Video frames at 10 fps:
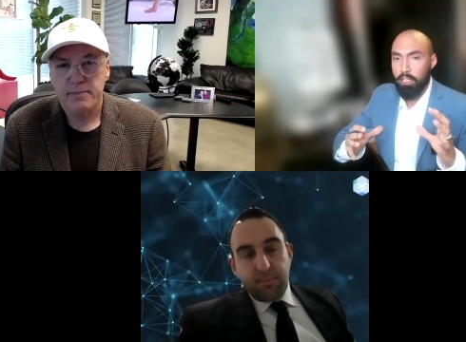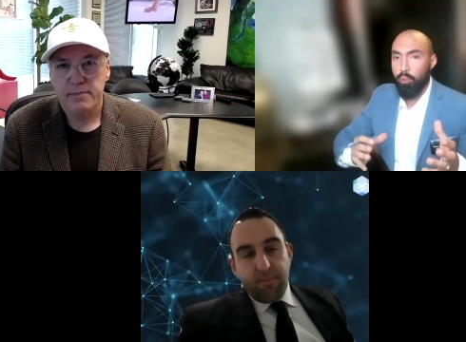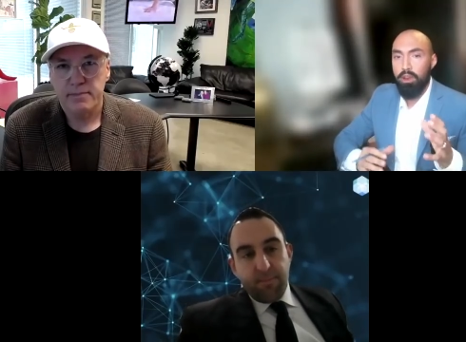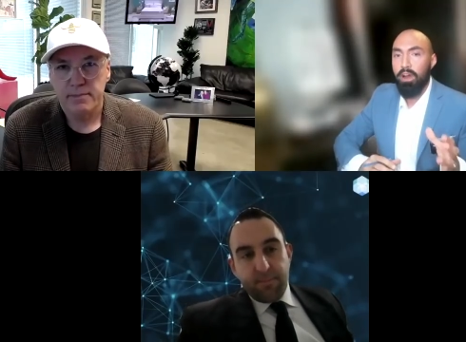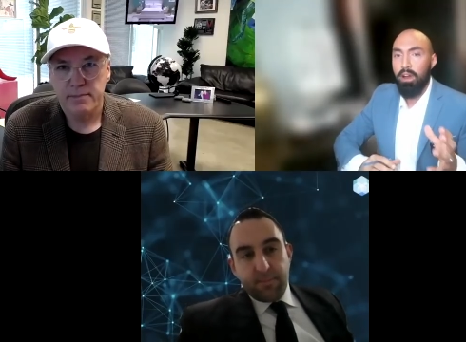Speaker 1: like
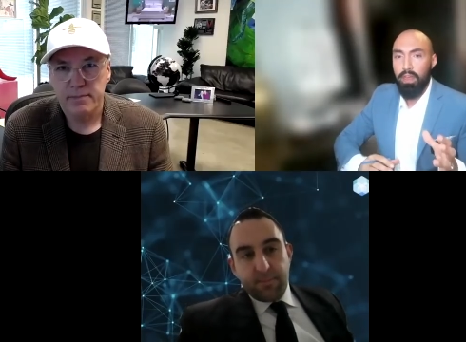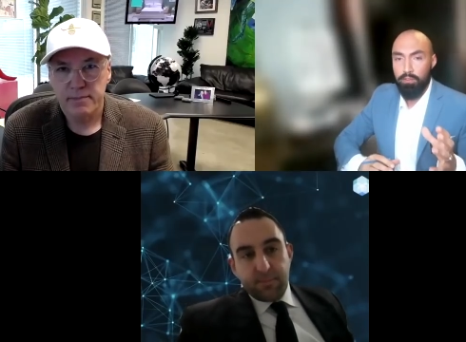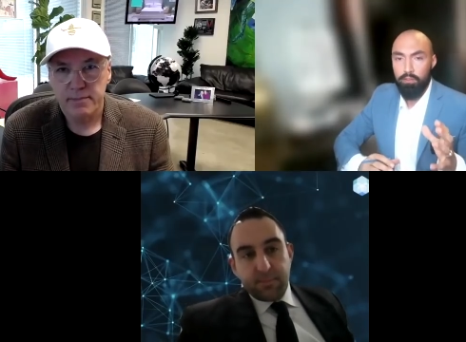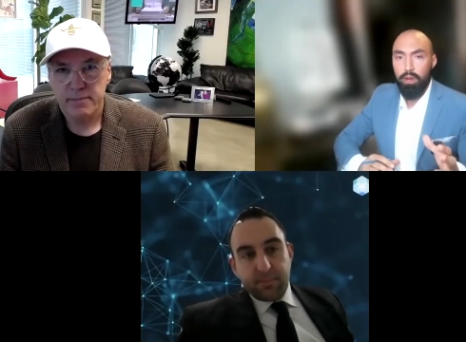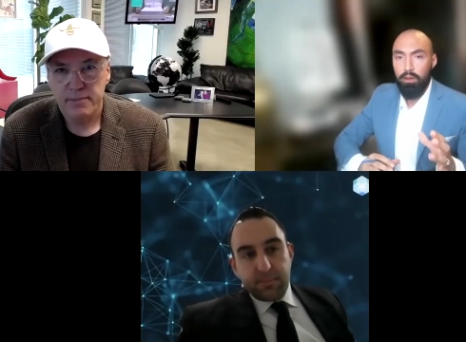
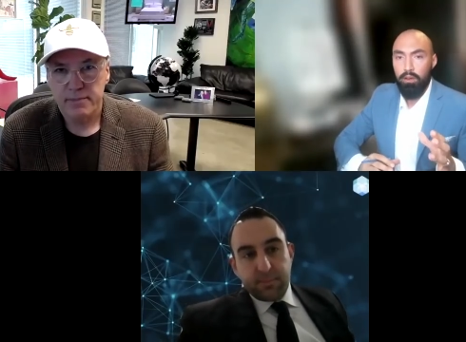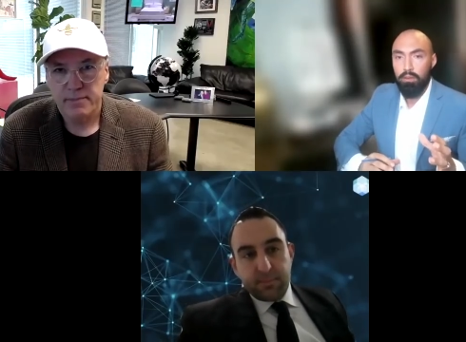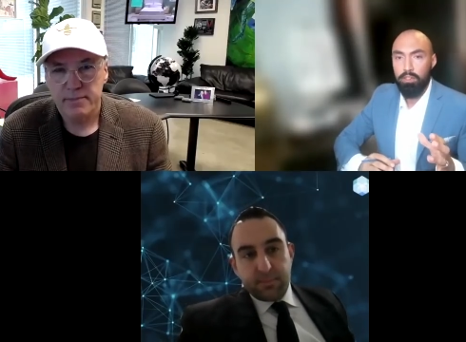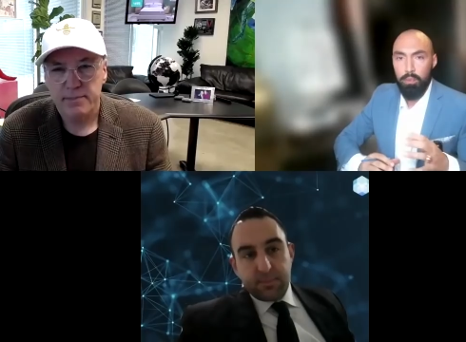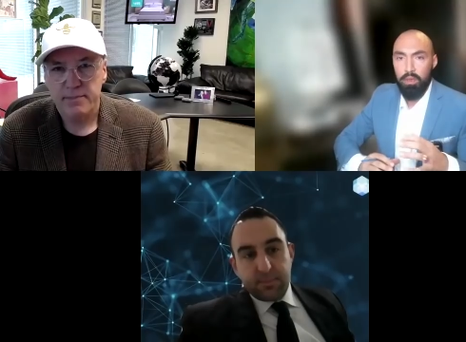25,000 right now,
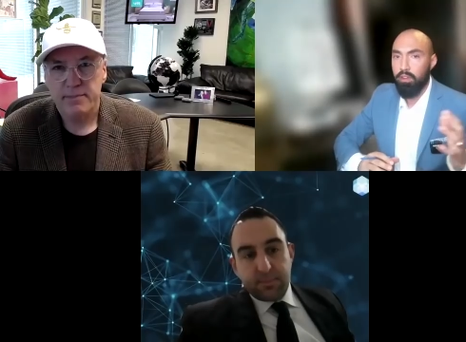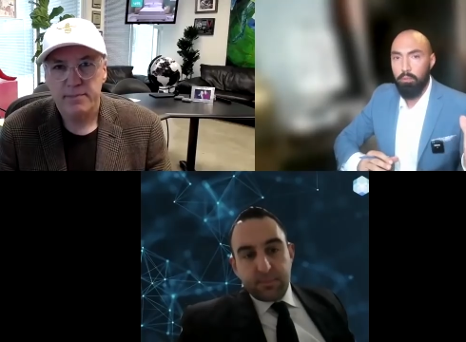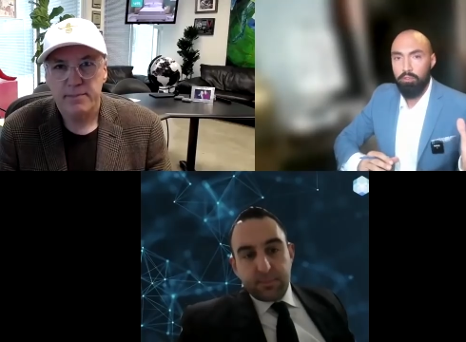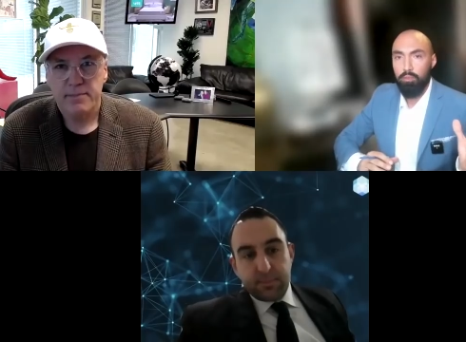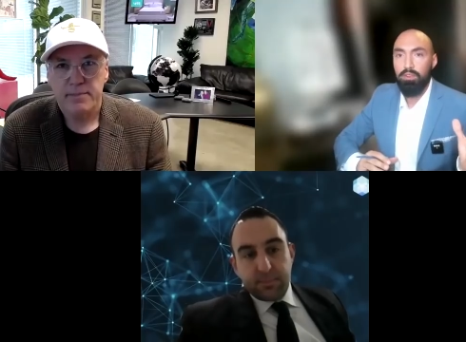just based on the
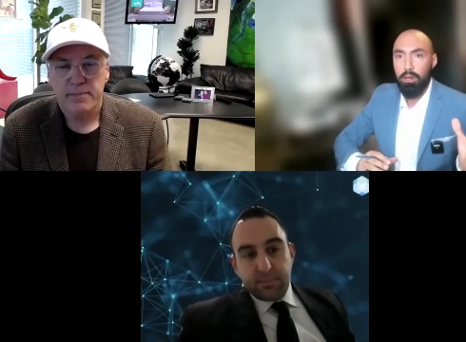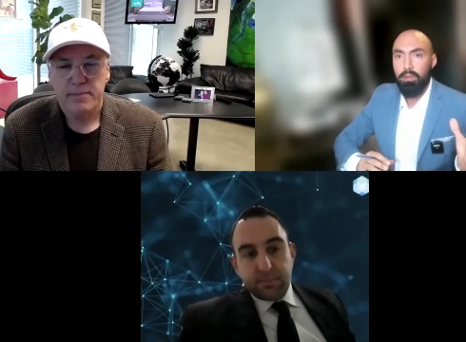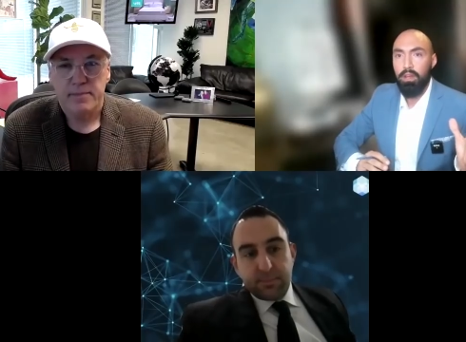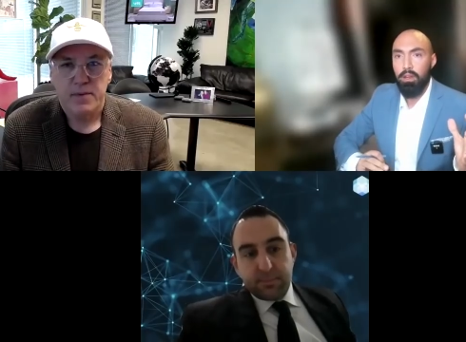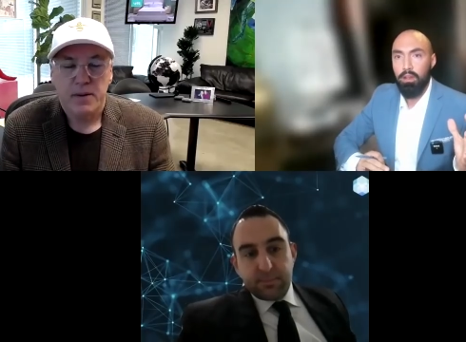most recent
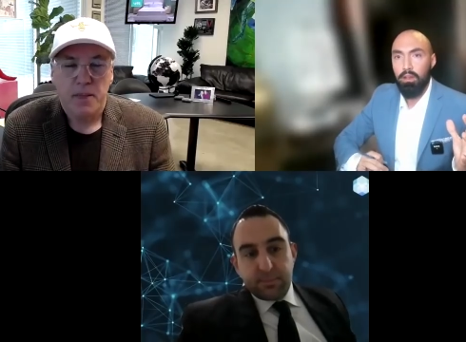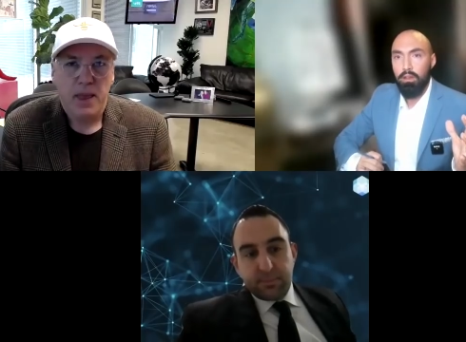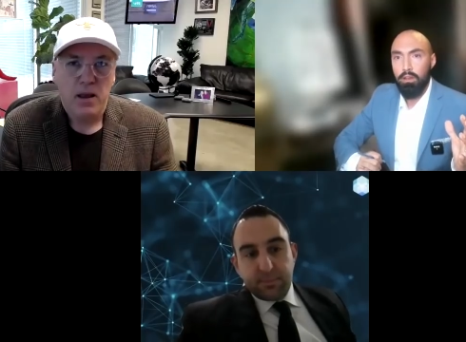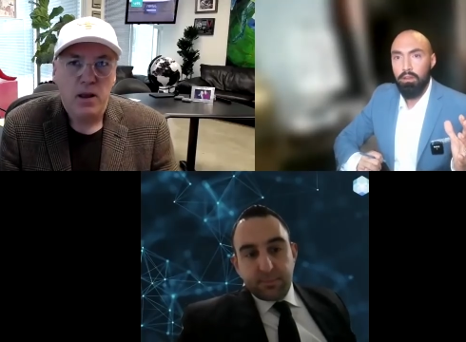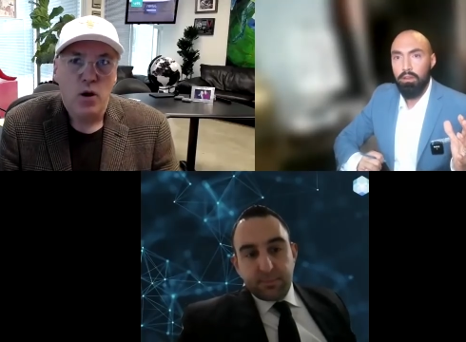update?
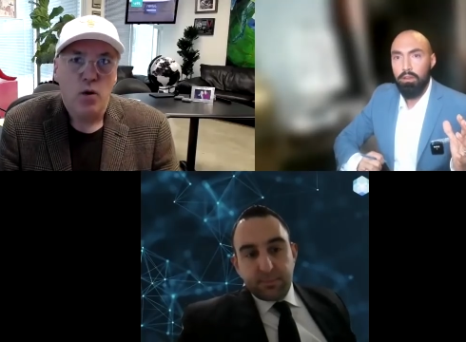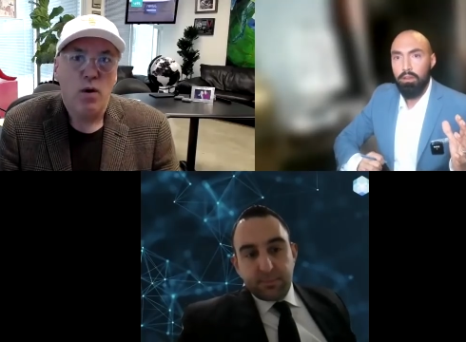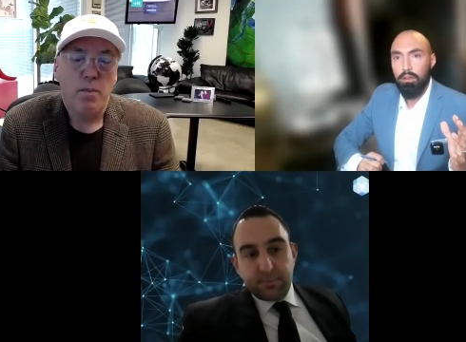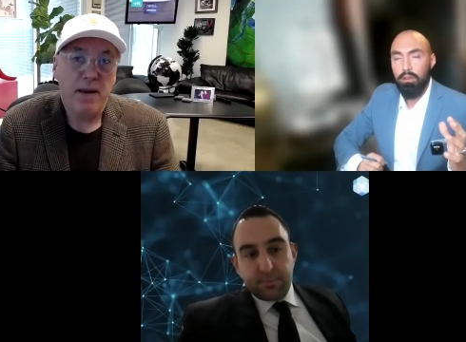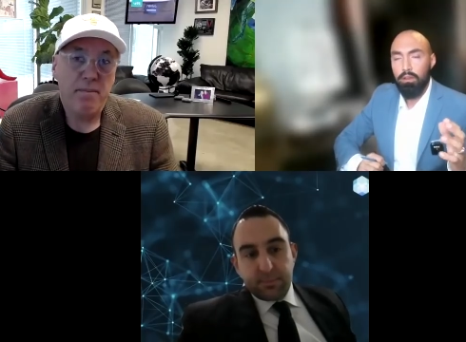
Speaker 2: Well,
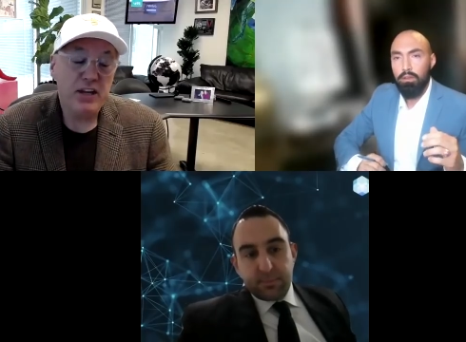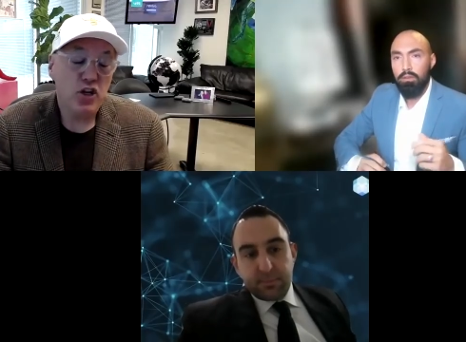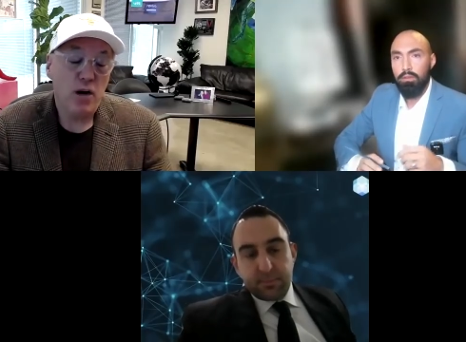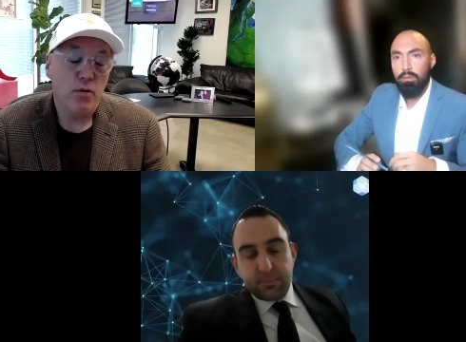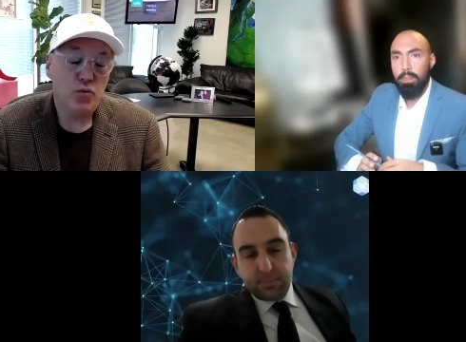based on
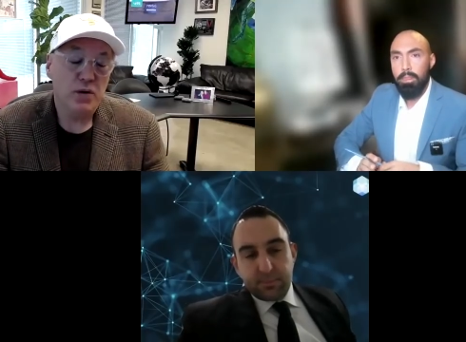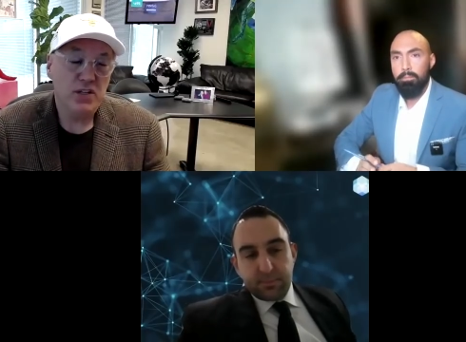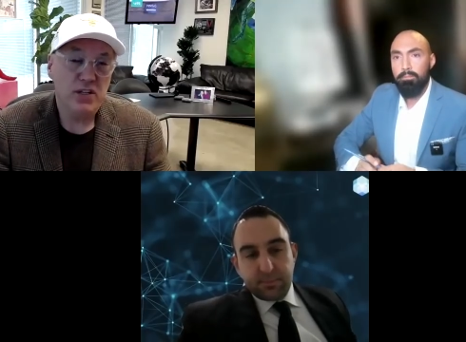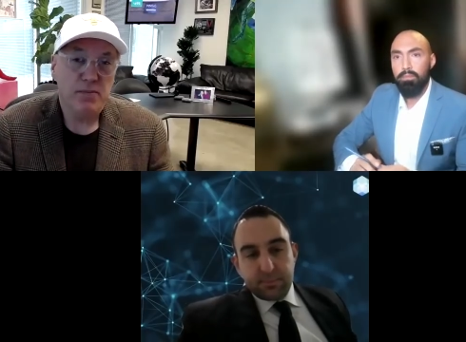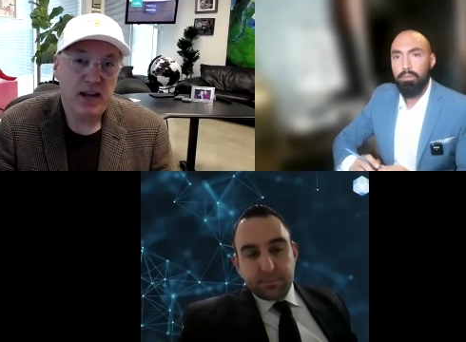our most
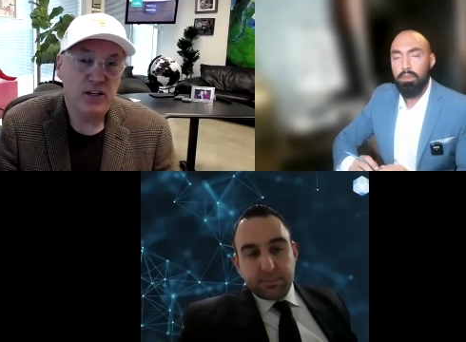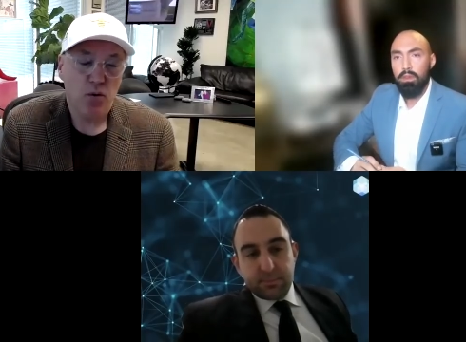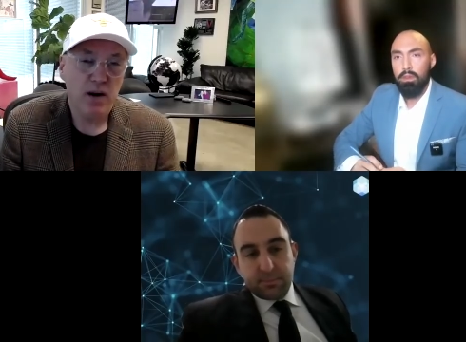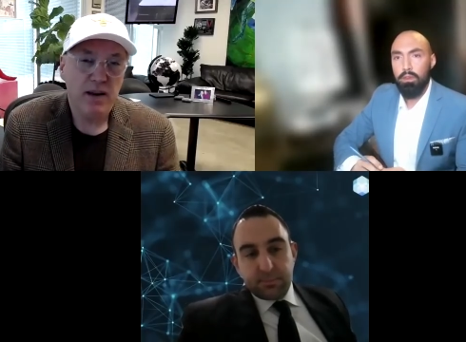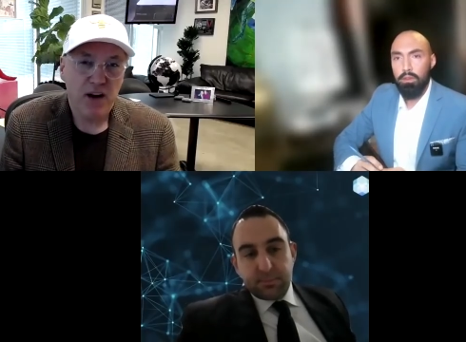recent update, it's
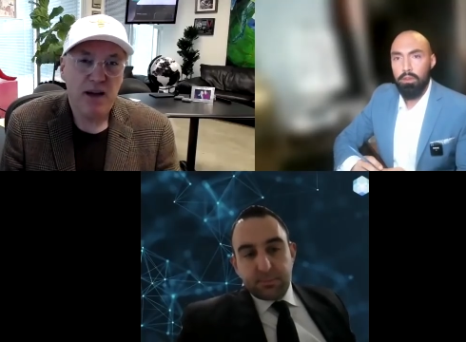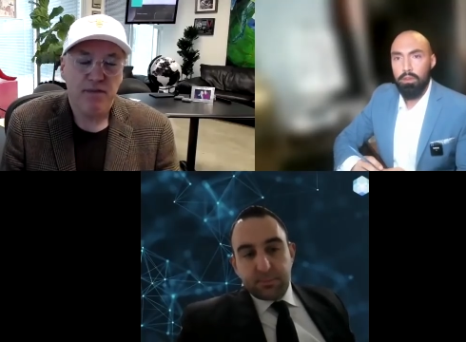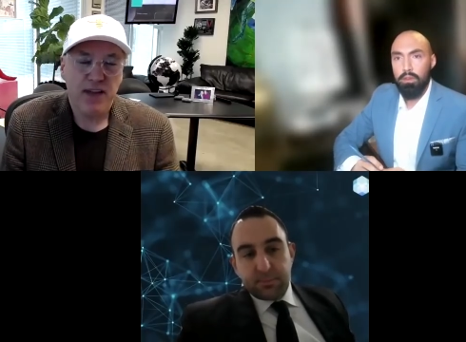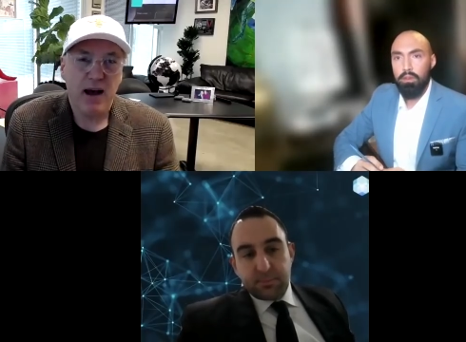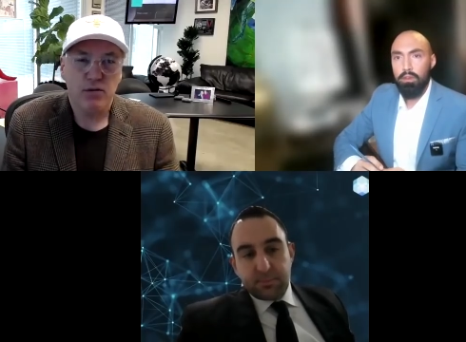
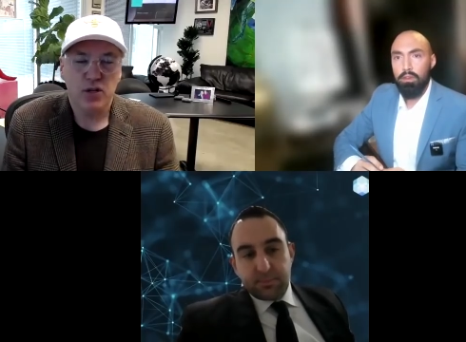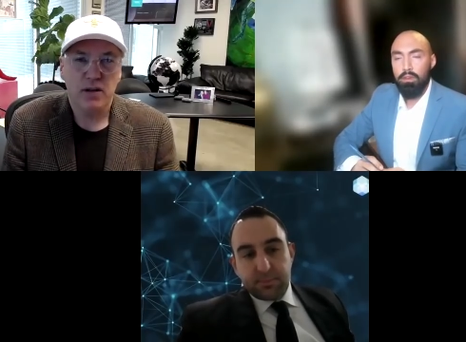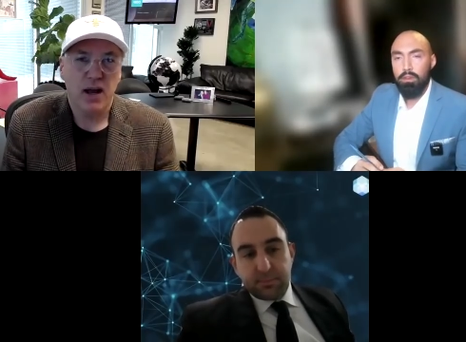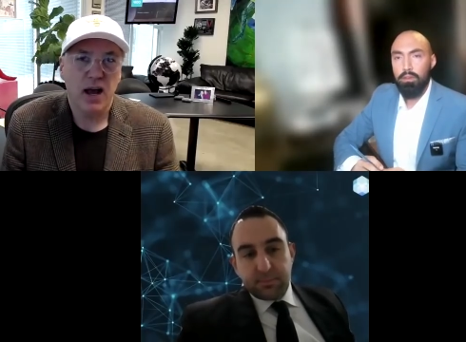25,000.